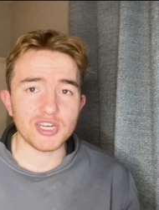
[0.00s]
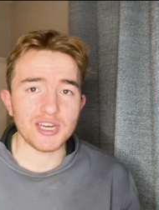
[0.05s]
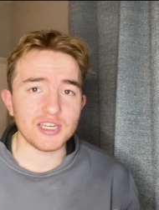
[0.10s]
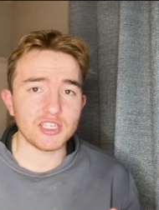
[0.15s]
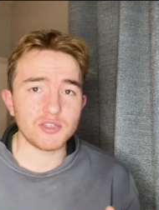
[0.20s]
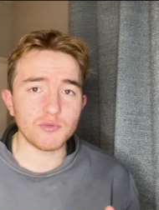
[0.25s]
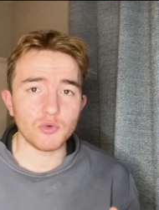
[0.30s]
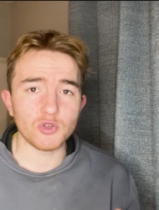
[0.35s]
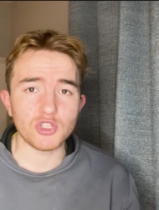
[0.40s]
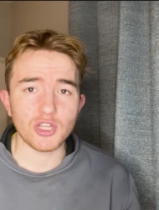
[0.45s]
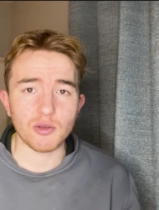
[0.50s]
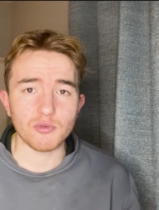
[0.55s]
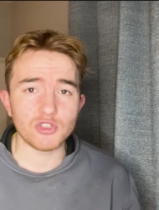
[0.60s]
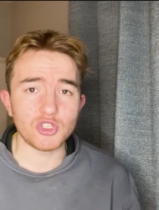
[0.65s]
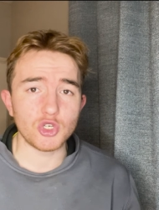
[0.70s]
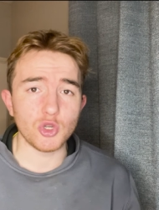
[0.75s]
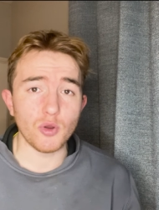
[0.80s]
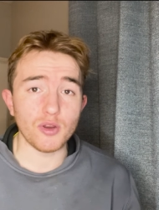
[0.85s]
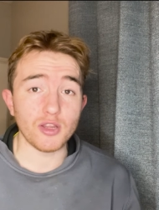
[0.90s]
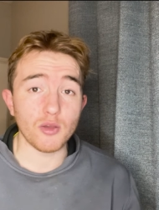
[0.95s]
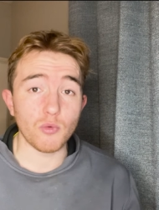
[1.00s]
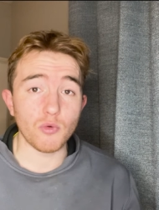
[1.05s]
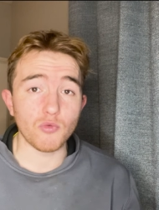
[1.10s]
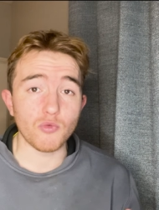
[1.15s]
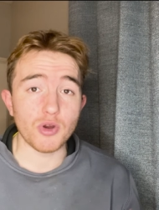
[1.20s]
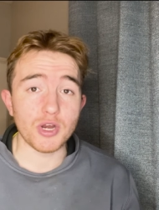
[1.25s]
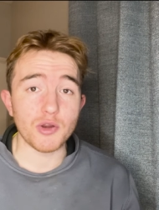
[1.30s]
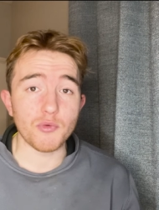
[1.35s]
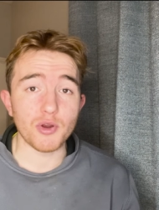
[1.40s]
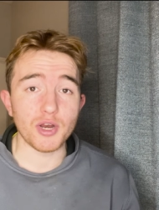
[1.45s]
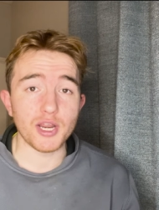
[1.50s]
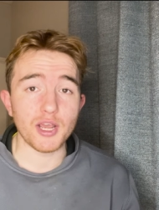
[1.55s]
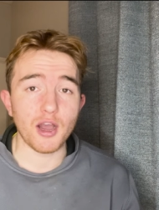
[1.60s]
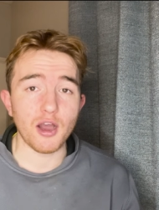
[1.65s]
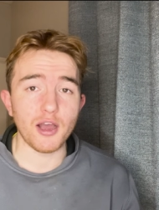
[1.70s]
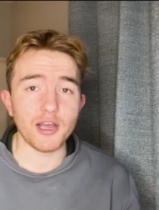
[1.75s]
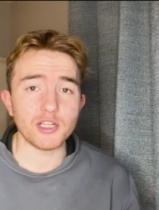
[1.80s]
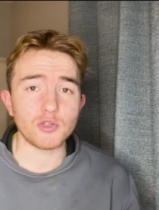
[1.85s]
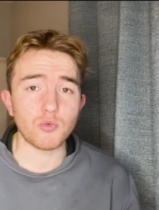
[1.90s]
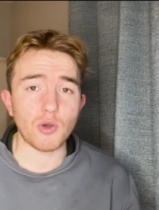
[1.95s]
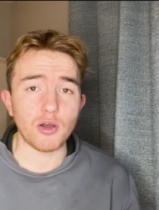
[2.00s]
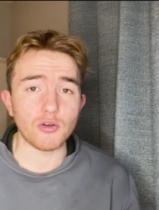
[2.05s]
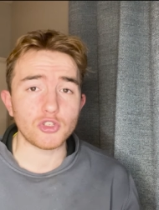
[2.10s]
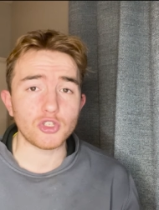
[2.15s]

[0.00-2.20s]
intervals that I was doing that were really, really high as well.